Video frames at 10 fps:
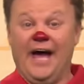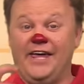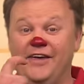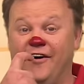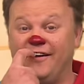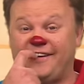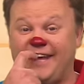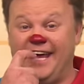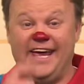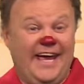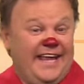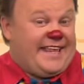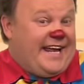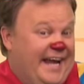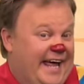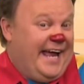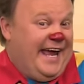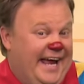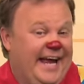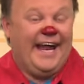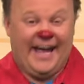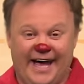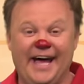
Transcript: your teeth clean.